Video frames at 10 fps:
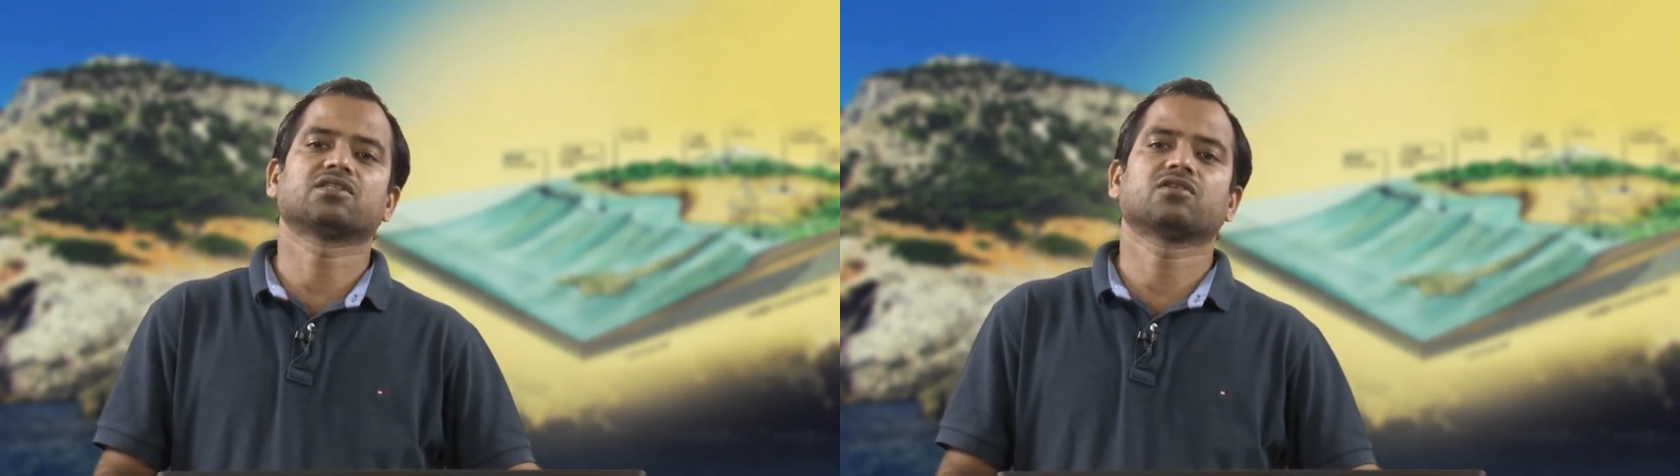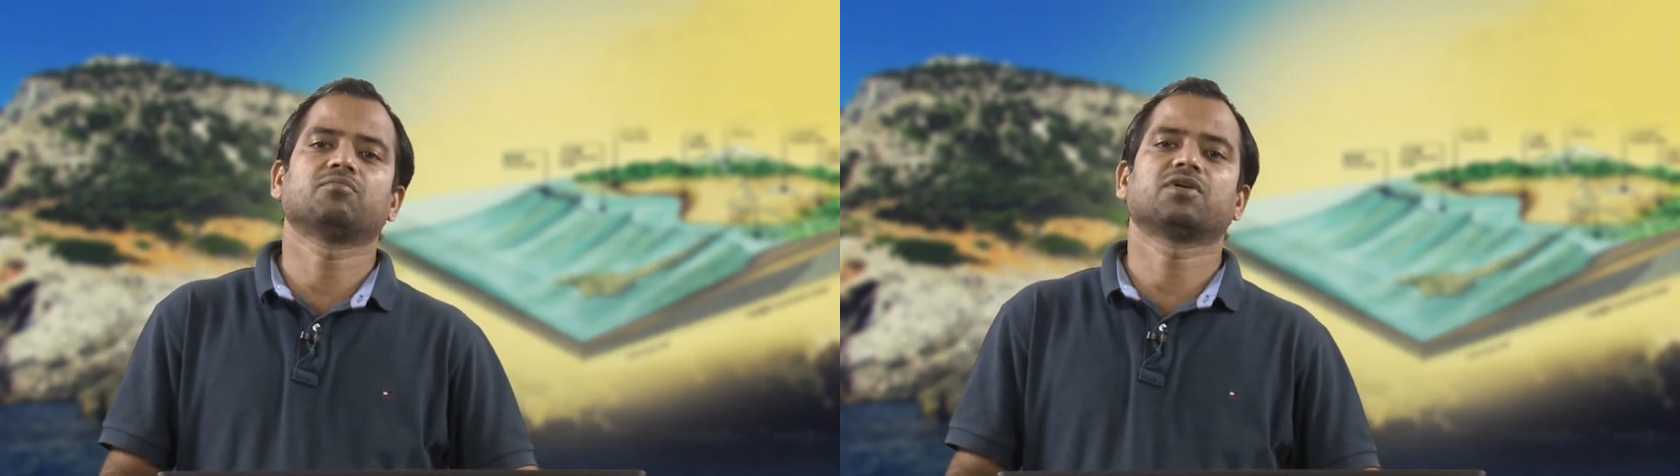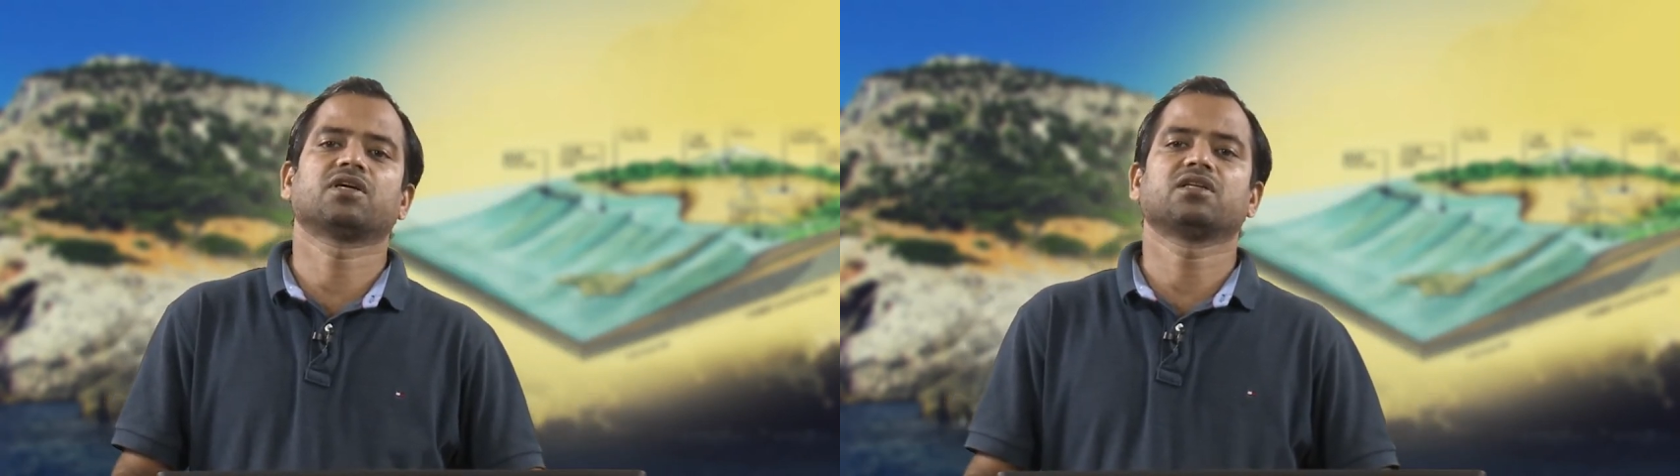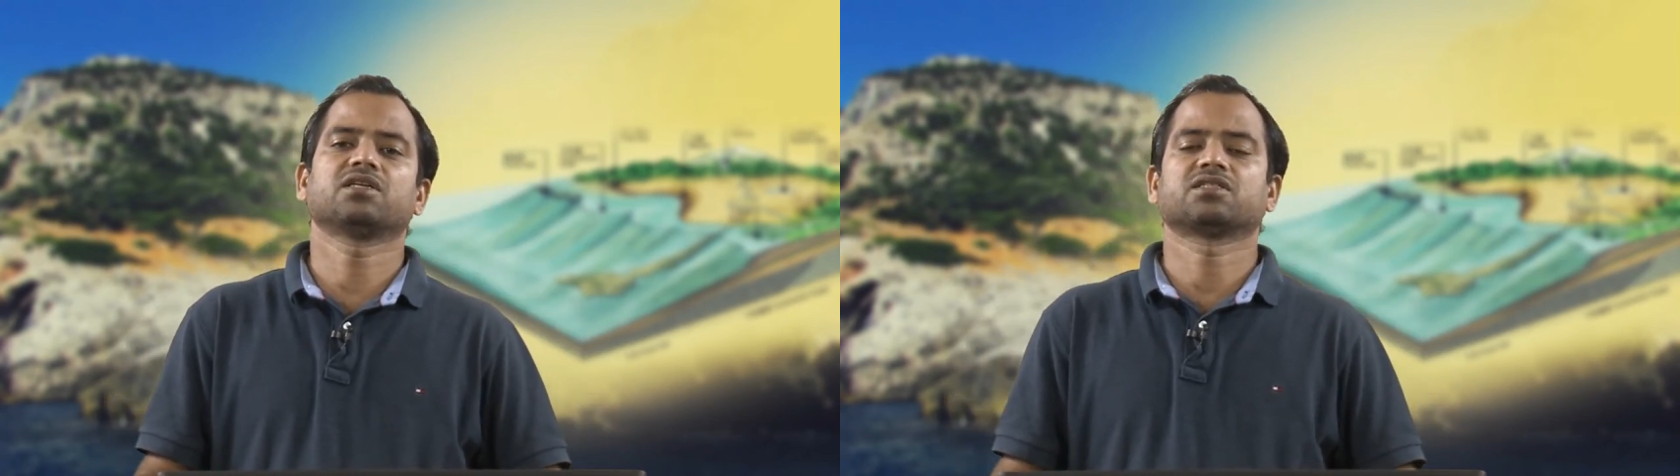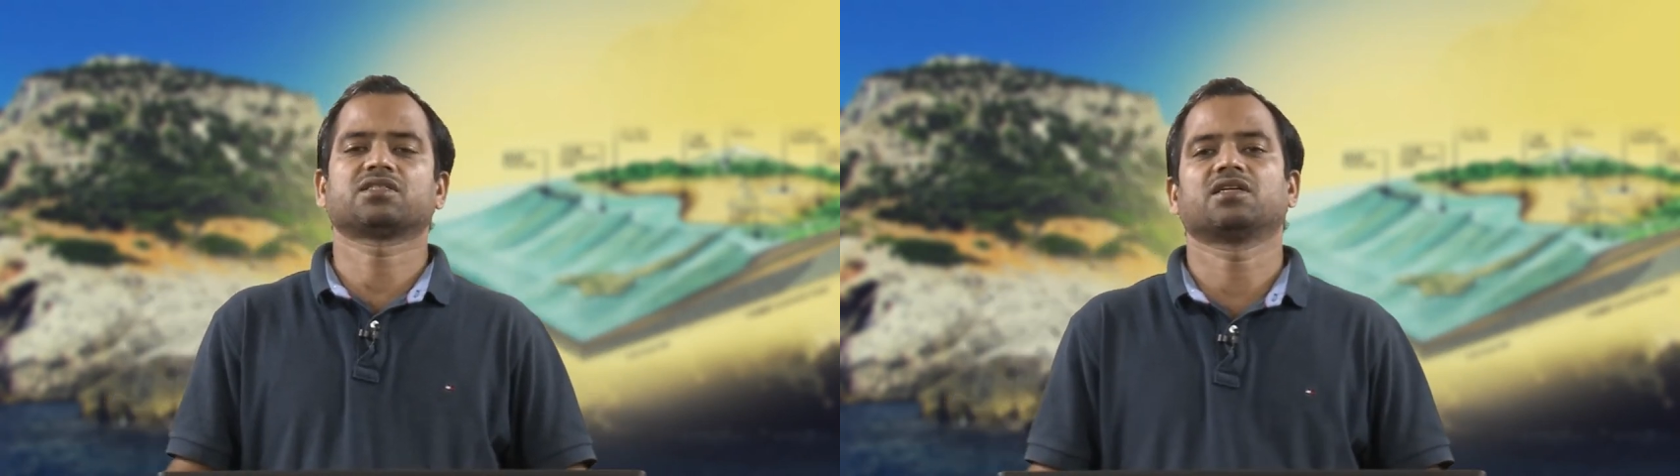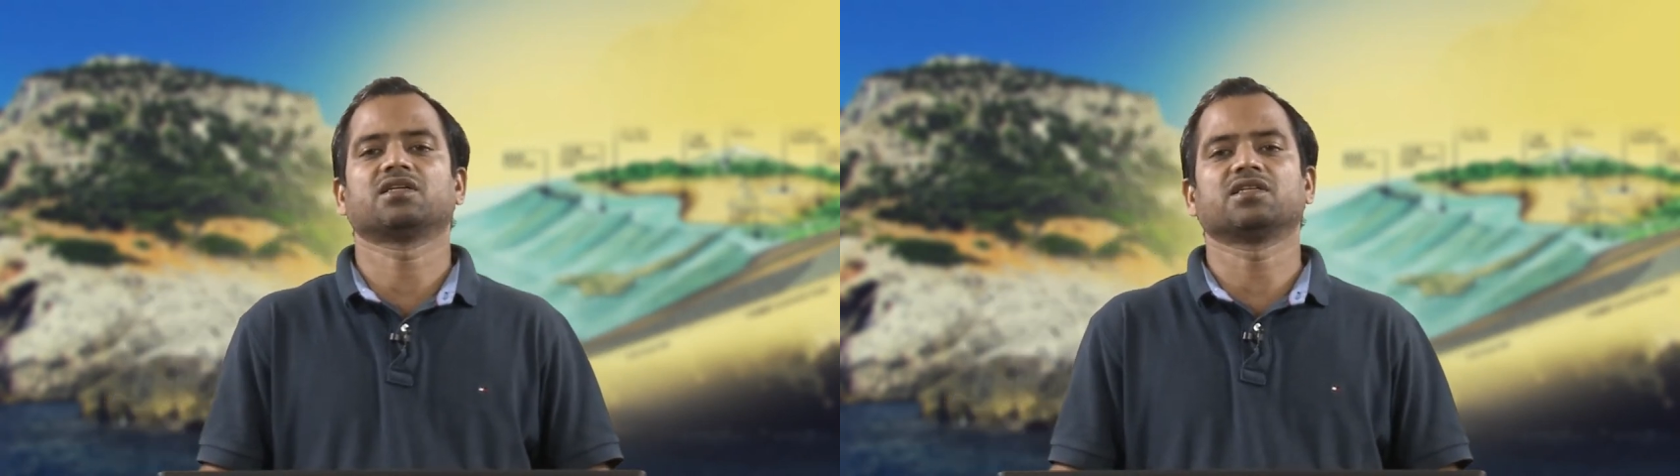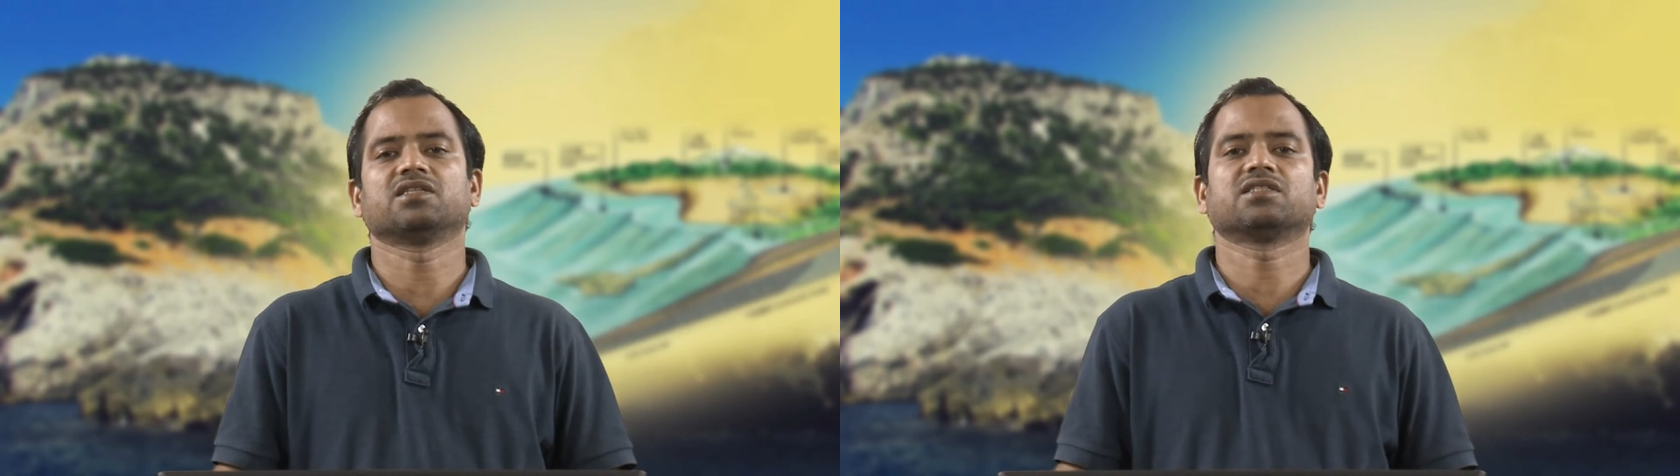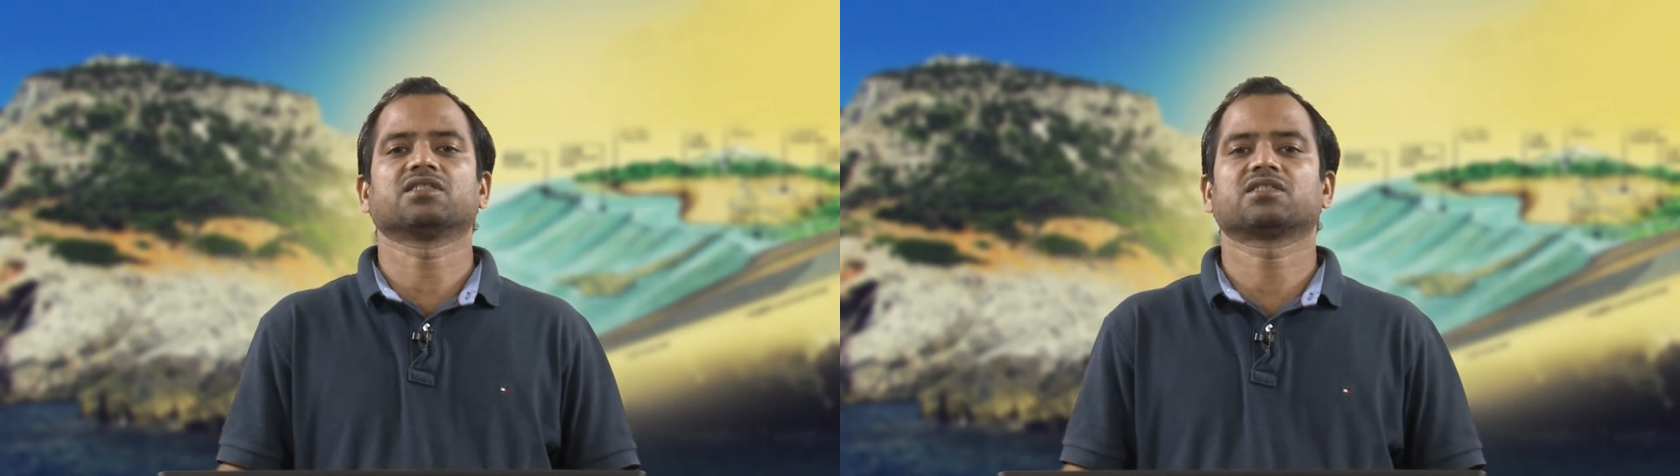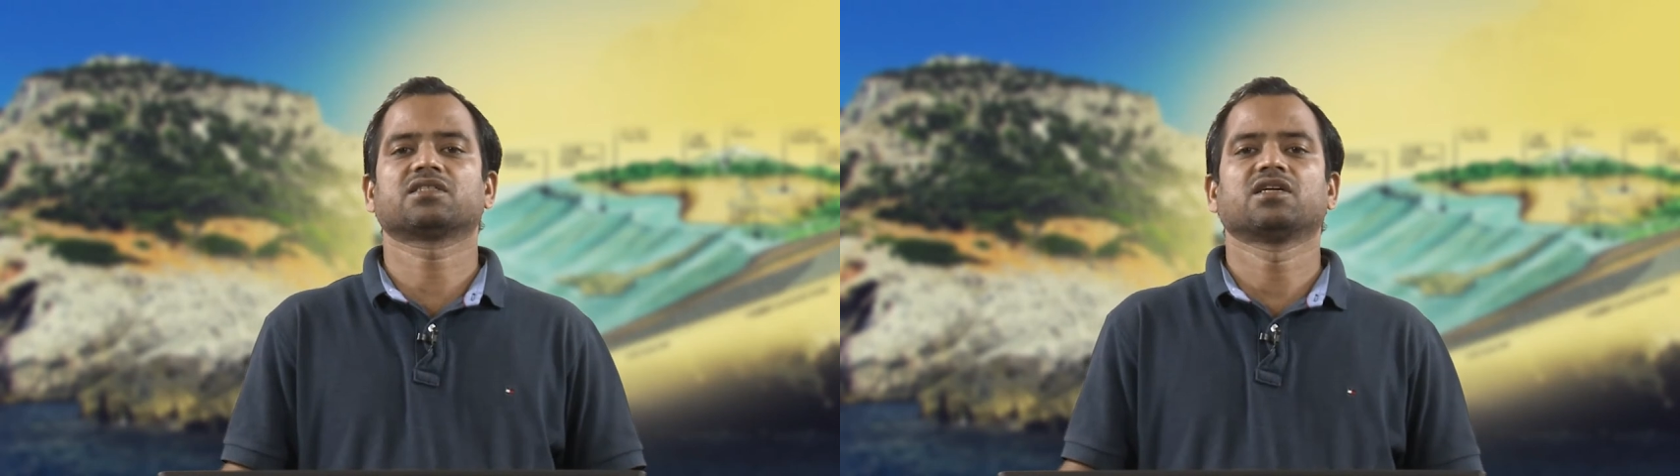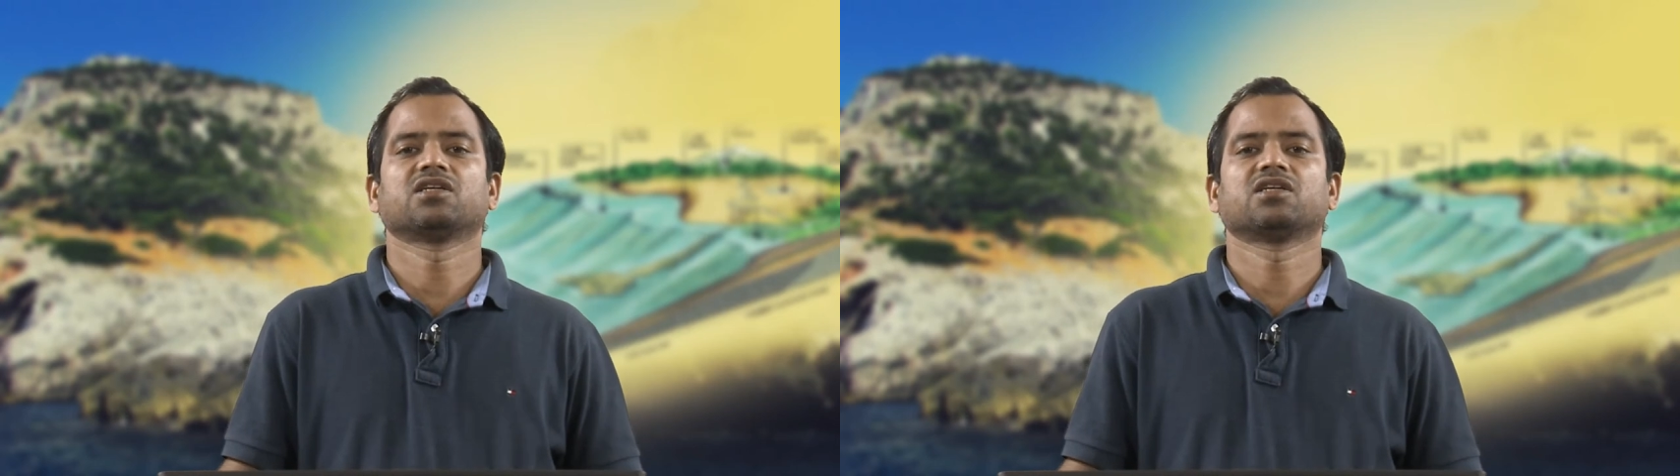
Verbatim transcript: submarine sand ridges.